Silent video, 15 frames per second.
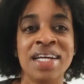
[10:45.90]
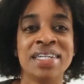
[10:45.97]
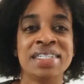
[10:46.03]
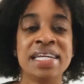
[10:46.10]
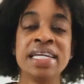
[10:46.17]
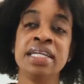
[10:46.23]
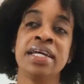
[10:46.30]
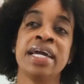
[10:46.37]

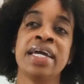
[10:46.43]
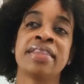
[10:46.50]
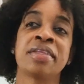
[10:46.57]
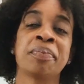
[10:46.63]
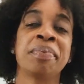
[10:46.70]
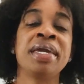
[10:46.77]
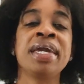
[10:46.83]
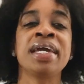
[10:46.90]
they either had to
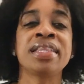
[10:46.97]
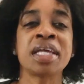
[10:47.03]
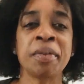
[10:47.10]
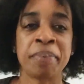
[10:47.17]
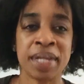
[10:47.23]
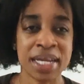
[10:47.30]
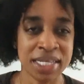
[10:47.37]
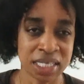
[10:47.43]
be at
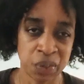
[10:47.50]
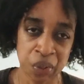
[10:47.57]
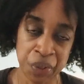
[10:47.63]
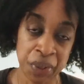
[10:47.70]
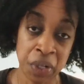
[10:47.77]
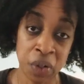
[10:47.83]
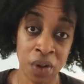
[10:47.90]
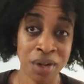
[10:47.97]
that place that we
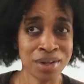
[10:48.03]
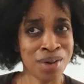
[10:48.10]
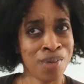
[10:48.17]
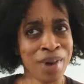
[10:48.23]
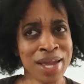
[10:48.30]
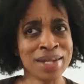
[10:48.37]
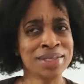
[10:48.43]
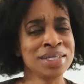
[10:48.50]
were going or
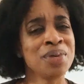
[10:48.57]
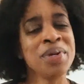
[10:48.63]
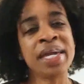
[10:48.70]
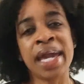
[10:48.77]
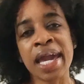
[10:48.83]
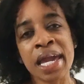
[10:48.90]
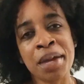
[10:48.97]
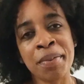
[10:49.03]
wait until we
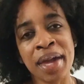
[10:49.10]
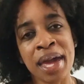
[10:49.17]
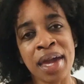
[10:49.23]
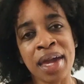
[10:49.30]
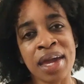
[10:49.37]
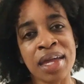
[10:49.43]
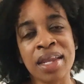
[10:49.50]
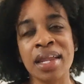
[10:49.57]
came
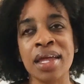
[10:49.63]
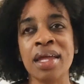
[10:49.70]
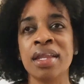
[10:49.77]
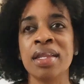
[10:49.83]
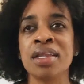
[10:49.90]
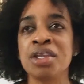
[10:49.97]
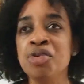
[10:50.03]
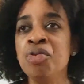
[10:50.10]
back
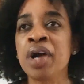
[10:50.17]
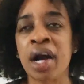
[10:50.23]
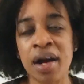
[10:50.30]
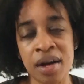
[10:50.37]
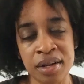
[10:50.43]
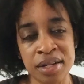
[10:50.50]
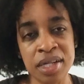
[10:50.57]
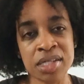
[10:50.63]
and you
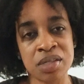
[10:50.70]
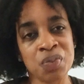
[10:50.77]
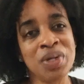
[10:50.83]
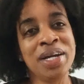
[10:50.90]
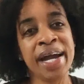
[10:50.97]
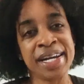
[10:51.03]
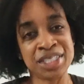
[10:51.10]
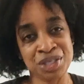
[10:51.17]
called us and we
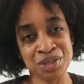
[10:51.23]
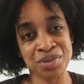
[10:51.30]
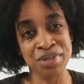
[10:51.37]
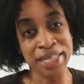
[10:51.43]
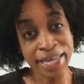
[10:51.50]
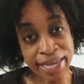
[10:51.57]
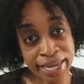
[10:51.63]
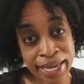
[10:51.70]
got you
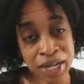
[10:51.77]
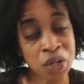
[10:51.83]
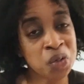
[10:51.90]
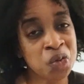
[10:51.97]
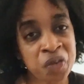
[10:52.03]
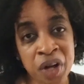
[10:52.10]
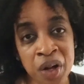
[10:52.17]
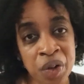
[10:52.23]
then on
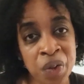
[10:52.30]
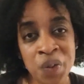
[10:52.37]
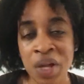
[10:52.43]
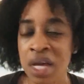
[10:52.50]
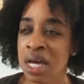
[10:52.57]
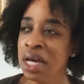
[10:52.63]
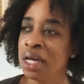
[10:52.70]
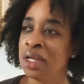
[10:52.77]
the phone.
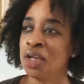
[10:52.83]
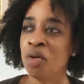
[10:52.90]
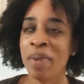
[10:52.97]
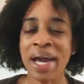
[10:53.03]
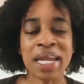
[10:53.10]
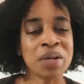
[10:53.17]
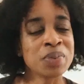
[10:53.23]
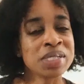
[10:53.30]

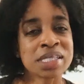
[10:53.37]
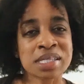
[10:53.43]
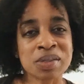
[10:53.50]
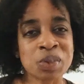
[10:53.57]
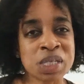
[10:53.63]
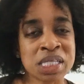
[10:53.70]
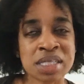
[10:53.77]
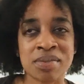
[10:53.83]
Nobody was
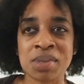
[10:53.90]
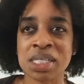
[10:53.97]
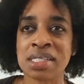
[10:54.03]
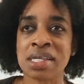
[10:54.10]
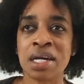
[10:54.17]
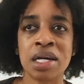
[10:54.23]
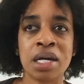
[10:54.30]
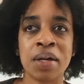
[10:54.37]

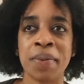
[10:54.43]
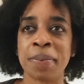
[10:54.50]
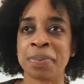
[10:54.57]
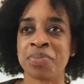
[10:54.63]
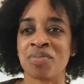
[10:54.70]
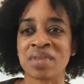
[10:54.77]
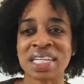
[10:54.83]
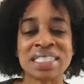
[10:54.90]

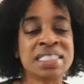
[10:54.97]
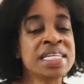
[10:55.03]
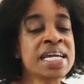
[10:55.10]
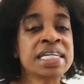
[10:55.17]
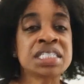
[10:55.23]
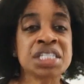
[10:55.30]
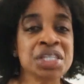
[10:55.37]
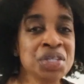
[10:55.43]

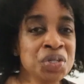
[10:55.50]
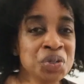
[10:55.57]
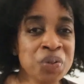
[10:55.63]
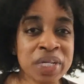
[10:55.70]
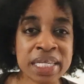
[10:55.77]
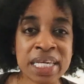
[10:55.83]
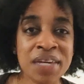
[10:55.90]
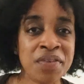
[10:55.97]
texting you
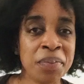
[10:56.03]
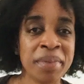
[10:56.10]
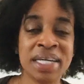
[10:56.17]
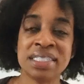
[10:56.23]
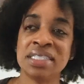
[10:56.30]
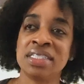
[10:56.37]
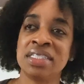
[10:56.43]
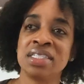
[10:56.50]
and leaving
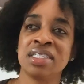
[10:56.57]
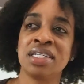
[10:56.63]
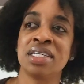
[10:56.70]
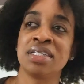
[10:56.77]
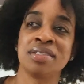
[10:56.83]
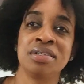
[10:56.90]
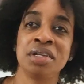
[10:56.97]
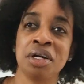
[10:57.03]
messages. And
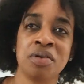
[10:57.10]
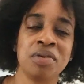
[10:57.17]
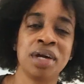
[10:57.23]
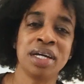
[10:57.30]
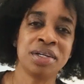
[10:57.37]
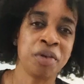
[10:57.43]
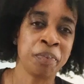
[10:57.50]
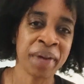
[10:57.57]
then, you know,
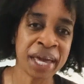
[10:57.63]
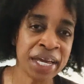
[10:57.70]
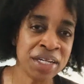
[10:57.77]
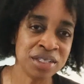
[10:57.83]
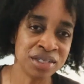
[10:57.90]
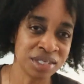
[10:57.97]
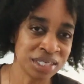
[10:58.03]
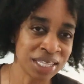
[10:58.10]
I know
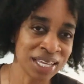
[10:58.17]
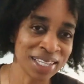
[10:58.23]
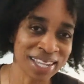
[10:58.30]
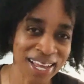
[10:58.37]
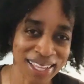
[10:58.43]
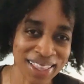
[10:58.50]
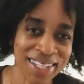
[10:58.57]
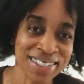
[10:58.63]
pagers and
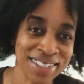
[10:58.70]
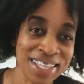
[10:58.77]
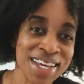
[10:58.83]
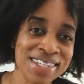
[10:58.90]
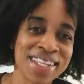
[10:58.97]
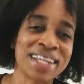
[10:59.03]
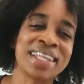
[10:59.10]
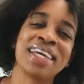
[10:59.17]

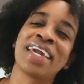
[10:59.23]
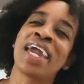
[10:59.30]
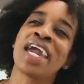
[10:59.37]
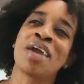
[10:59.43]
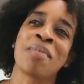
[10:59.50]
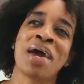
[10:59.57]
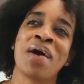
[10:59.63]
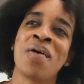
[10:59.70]
things like that
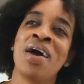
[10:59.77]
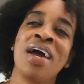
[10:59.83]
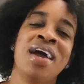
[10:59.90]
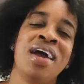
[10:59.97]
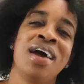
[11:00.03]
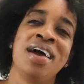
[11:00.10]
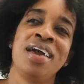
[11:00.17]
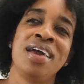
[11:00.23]
came out,
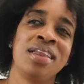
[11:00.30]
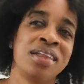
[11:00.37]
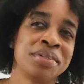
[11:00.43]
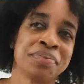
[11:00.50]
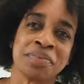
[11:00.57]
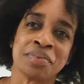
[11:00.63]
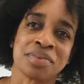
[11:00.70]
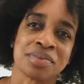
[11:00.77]
and